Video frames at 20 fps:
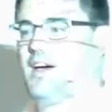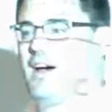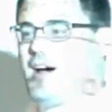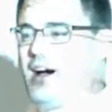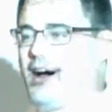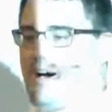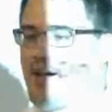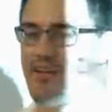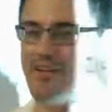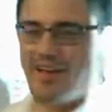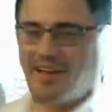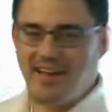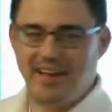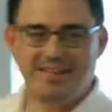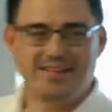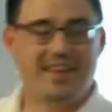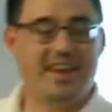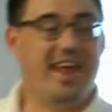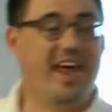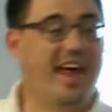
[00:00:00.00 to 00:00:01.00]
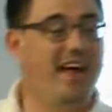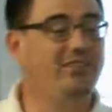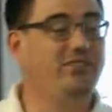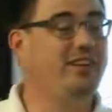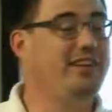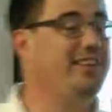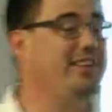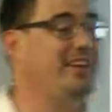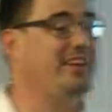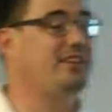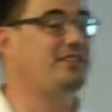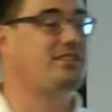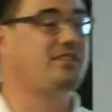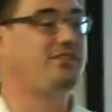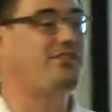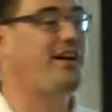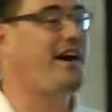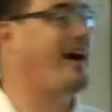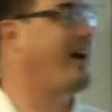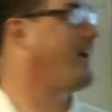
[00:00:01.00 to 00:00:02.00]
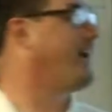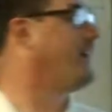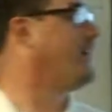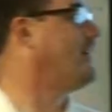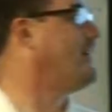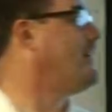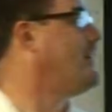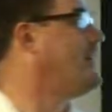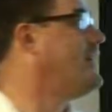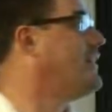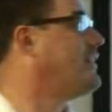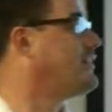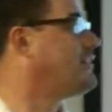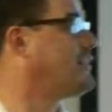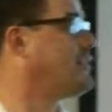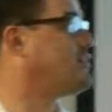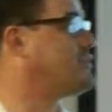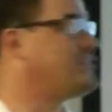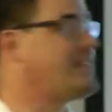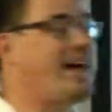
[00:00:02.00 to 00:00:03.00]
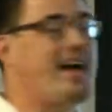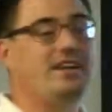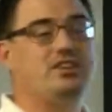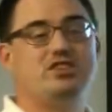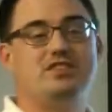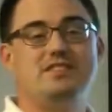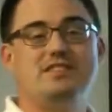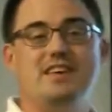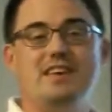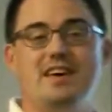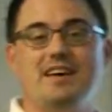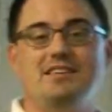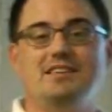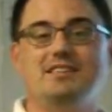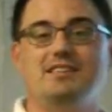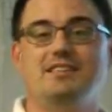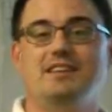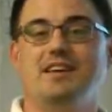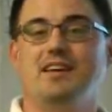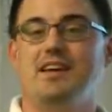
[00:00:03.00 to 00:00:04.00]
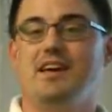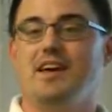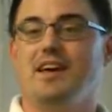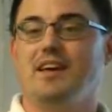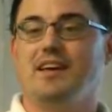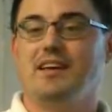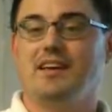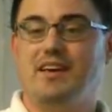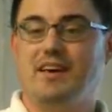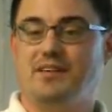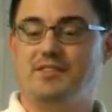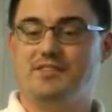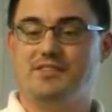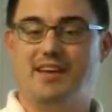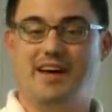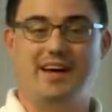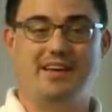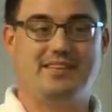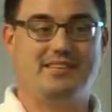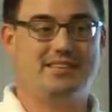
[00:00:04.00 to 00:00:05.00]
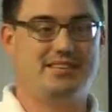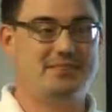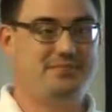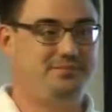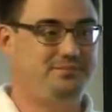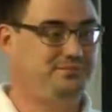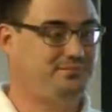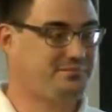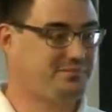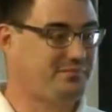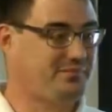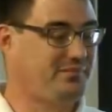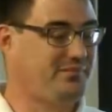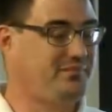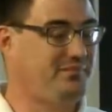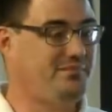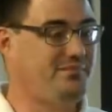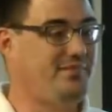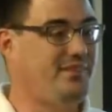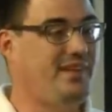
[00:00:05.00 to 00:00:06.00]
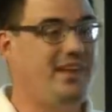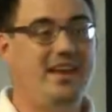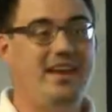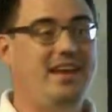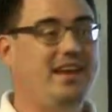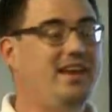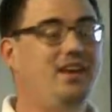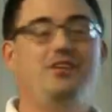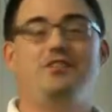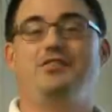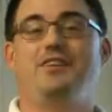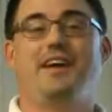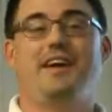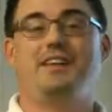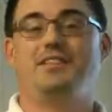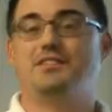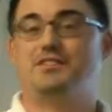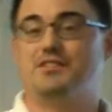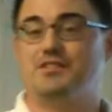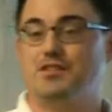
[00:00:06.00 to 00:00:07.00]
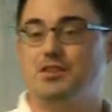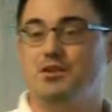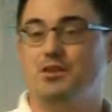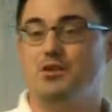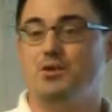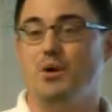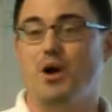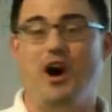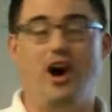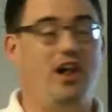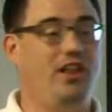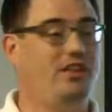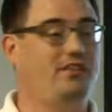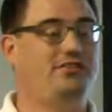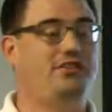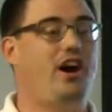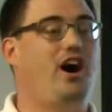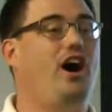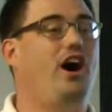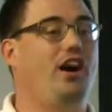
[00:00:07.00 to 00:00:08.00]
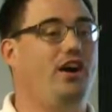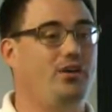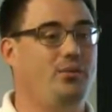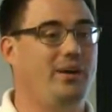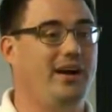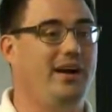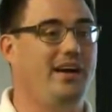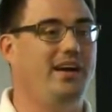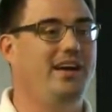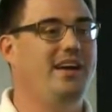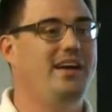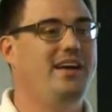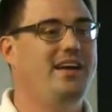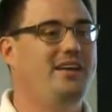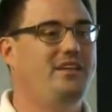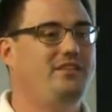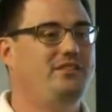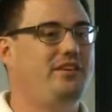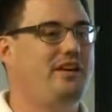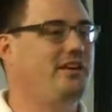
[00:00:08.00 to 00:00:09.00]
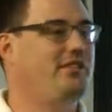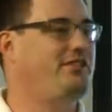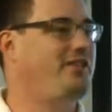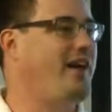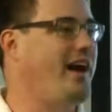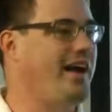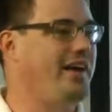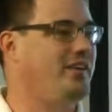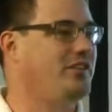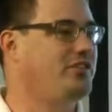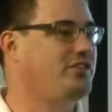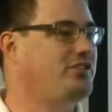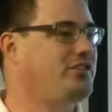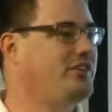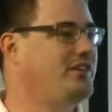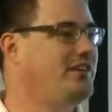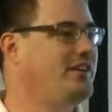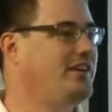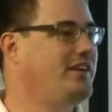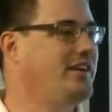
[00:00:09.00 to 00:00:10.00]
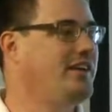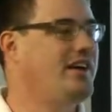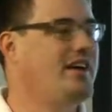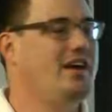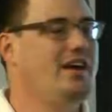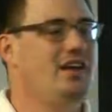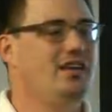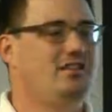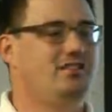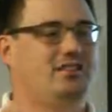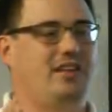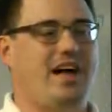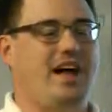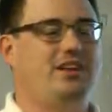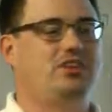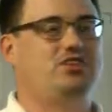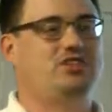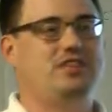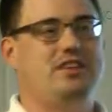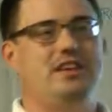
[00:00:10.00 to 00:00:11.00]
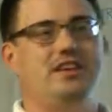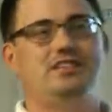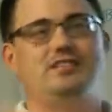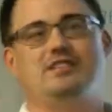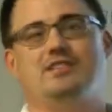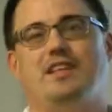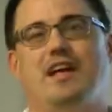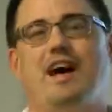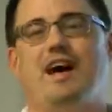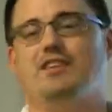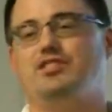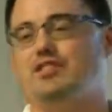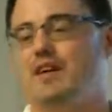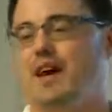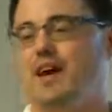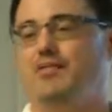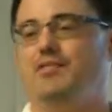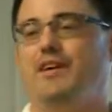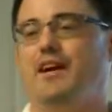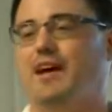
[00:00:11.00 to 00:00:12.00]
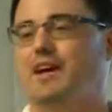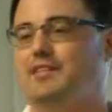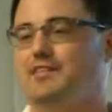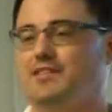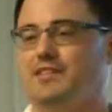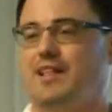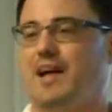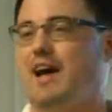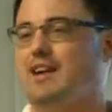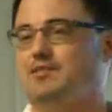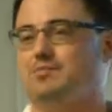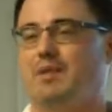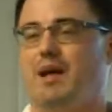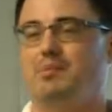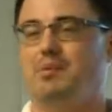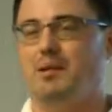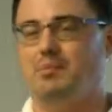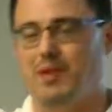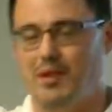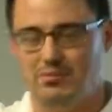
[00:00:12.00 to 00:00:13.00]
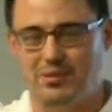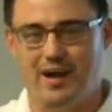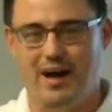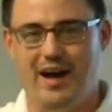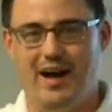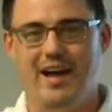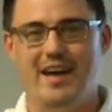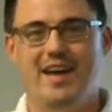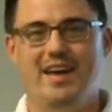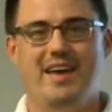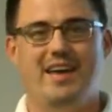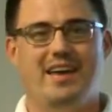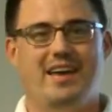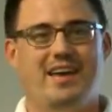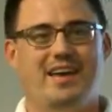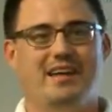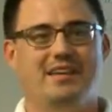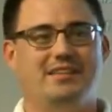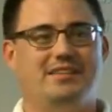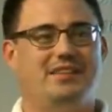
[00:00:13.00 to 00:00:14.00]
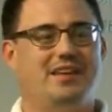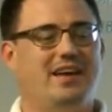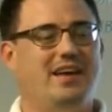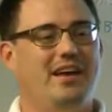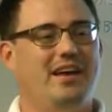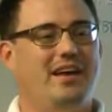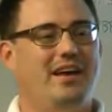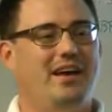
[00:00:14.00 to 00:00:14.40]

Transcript: Like I said, everything is a file. So slash sys gives us an interface to all of the hardware via files. Slash sys slash fs slash blah blah blah blah is